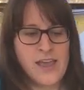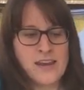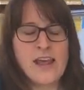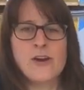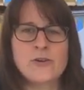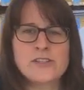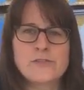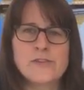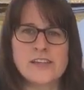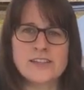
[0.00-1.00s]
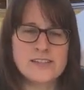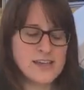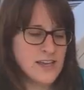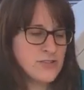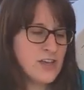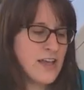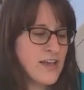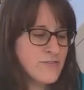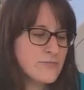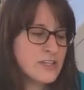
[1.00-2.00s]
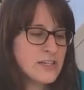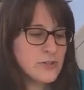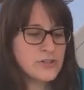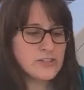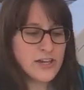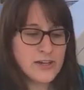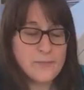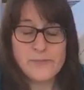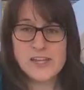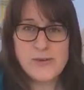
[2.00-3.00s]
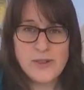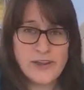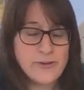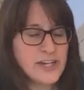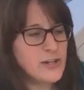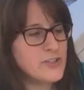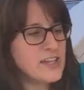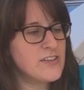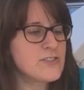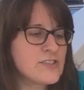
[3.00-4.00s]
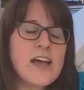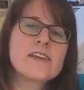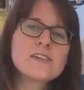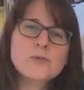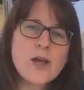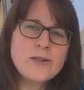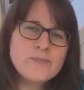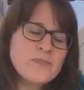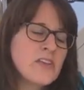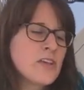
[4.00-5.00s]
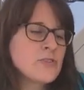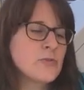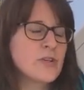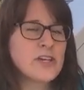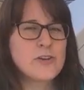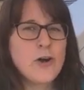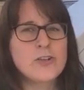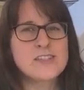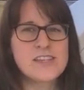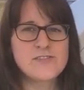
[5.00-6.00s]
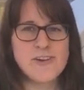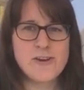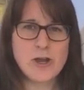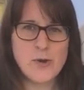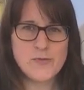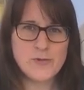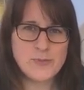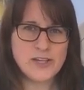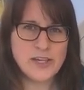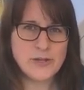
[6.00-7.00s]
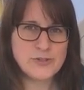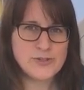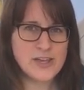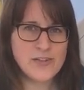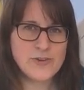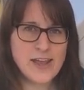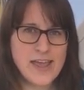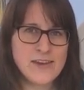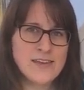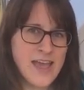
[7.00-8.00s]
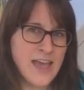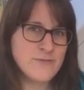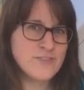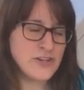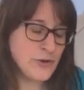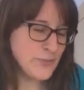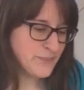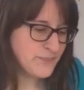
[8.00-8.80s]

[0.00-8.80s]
and now it's fixed. So I have a really good um, table area on the other side as well, so we can all sit very comfortably here together and have dinner.